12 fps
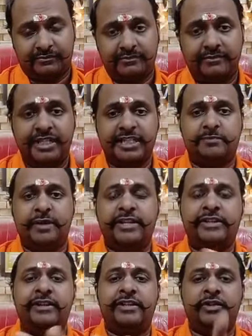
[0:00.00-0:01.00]
This
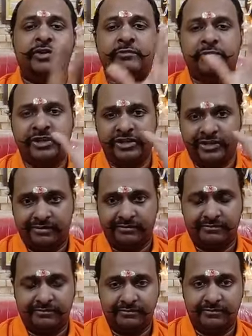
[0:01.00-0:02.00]
patient is your patient.
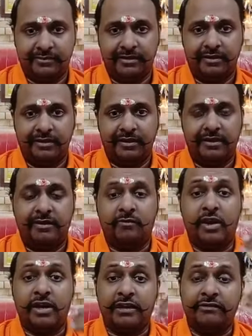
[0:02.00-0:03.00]

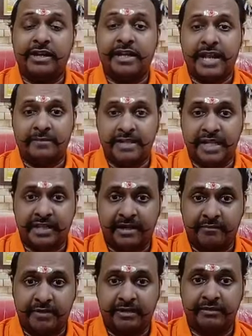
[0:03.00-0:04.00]
Whatever time they are
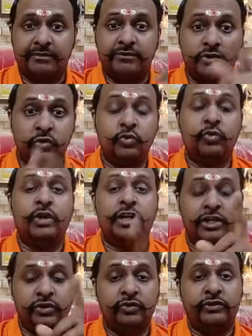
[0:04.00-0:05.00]
coming, you
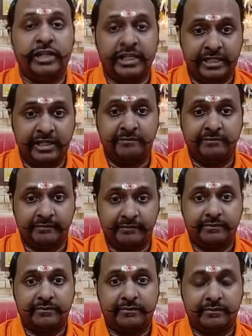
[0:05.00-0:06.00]
only should treat them.
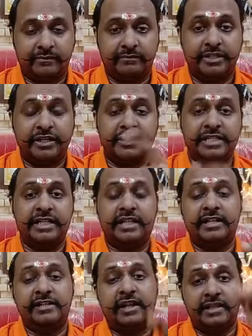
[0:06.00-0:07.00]
Because
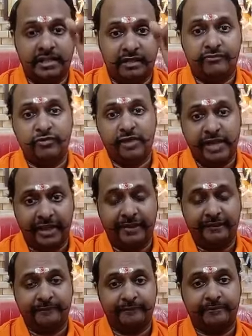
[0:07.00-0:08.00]
interns are there full day.
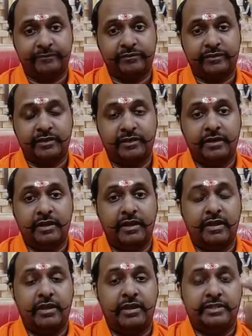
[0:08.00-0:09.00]

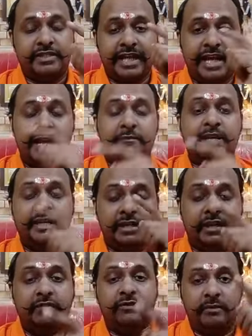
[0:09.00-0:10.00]
Same
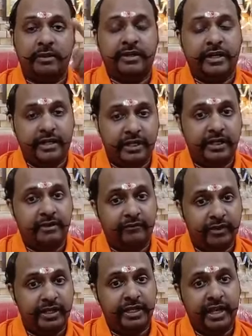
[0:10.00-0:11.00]
intern will be treating
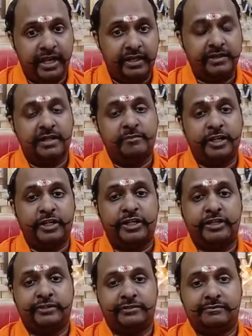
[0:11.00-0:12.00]
every day that patient.